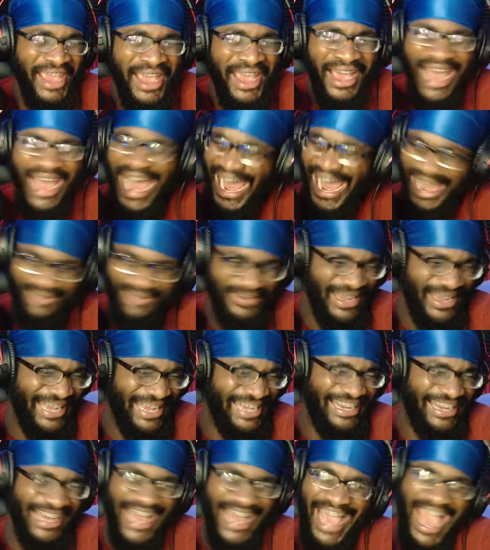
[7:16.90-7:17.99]
I mean,
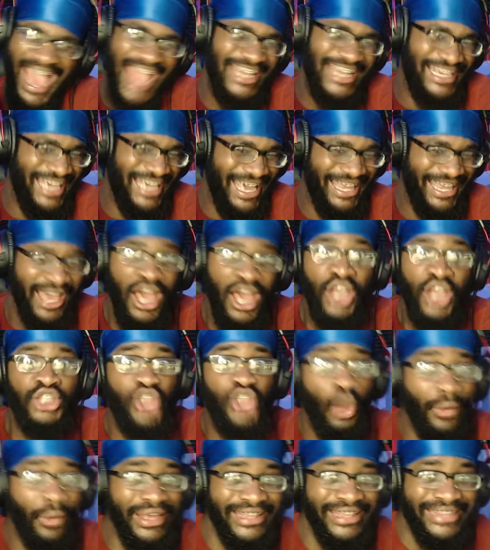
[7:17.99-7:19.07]
I, I get.
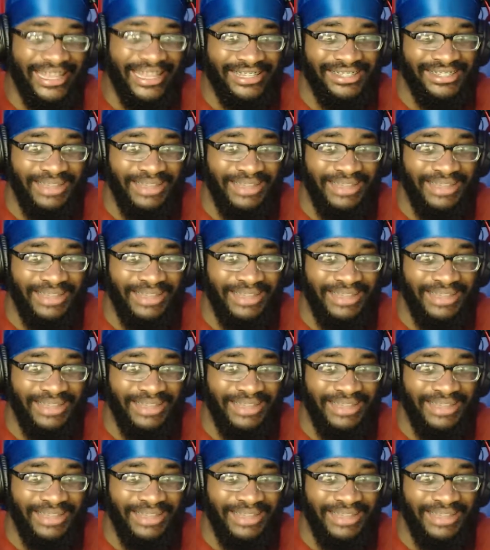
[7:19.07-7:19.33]
Don't eat that shit,